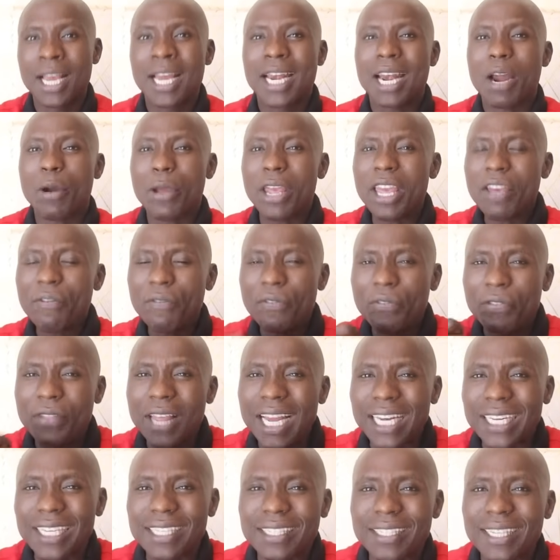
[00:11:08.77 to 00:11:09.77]
Now, if
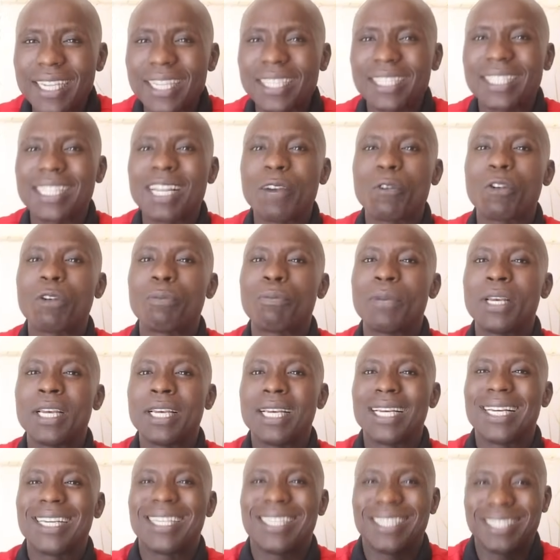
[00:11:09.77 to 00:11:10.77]
that is it, there will
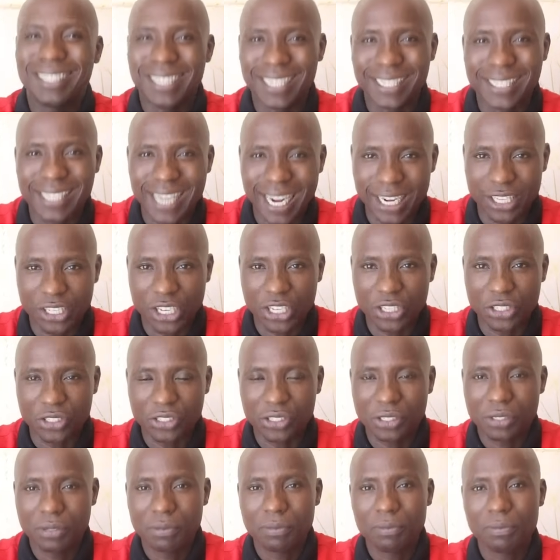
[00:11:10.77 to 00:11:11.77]
be
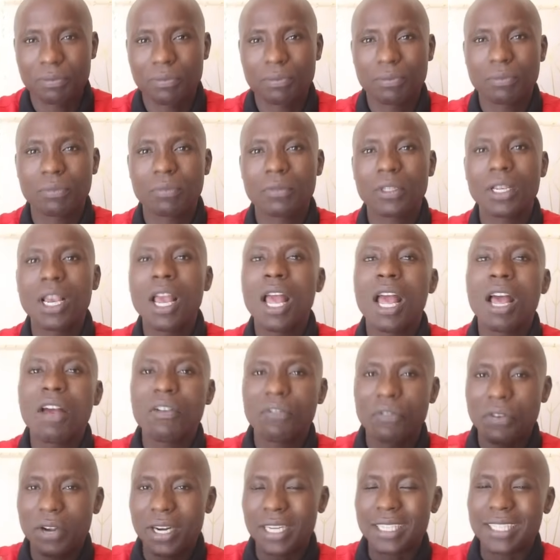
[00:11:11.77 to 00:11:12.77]
resurgence.
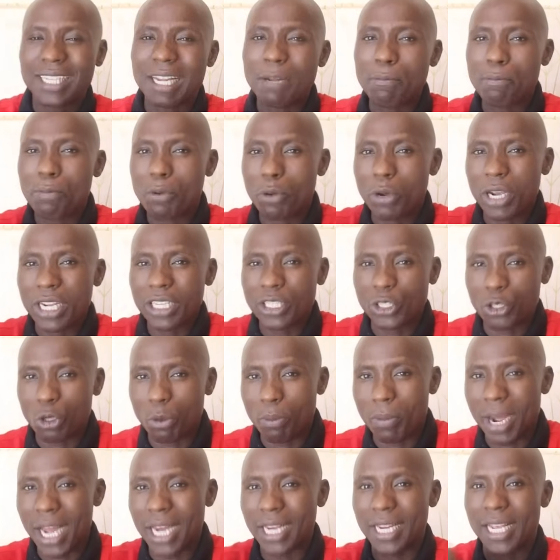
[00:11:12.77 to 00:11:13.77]
For example, in
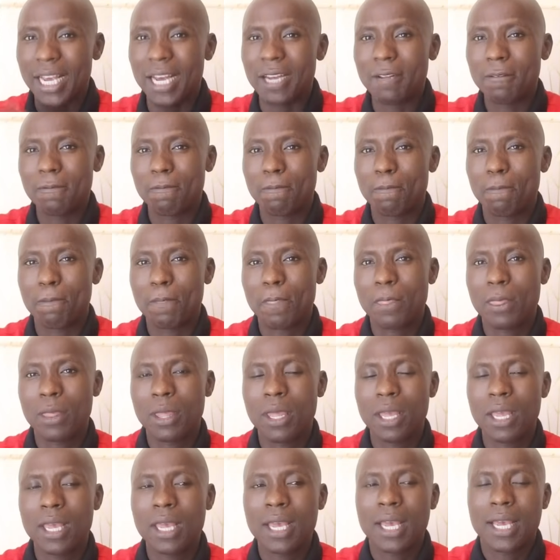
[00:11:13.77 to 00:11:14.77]
Somalia,
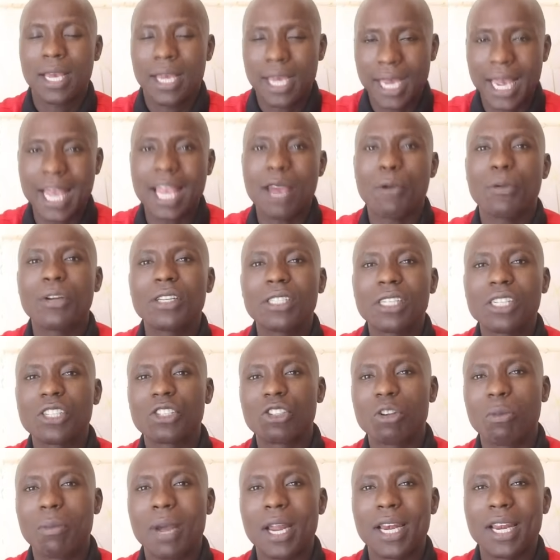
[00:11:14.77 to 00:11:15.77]
Kenya went in
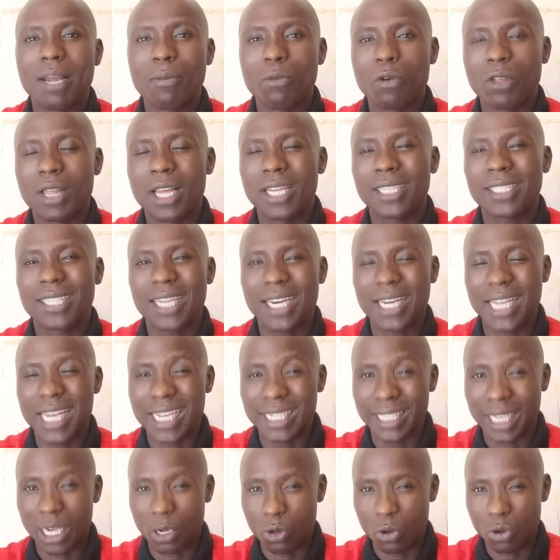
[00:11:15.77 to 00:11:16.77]
Somalia more than 10
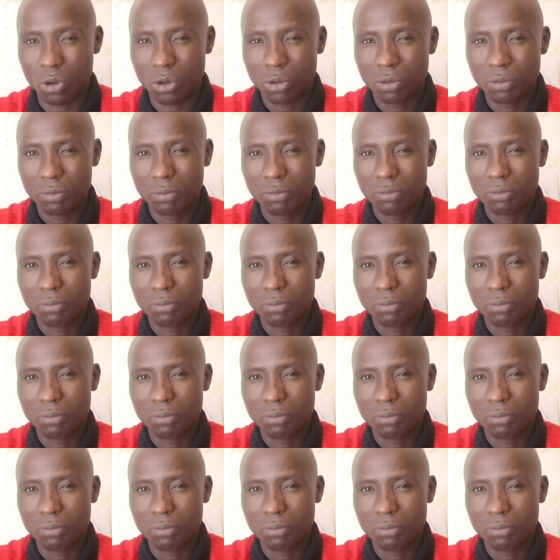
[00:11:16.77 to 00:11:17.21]
years ago.